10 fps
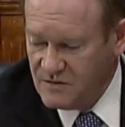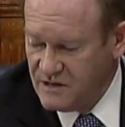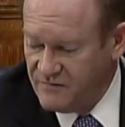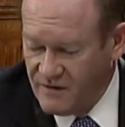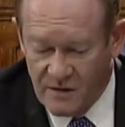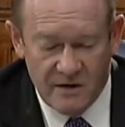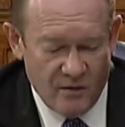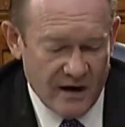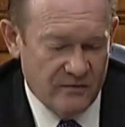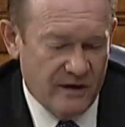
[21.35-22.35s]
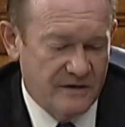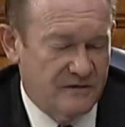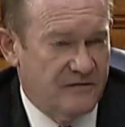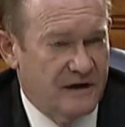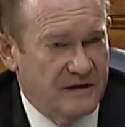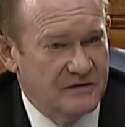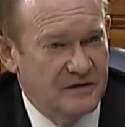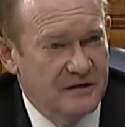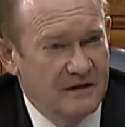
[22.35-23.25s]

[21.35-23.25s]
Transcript: There's a very wide range of things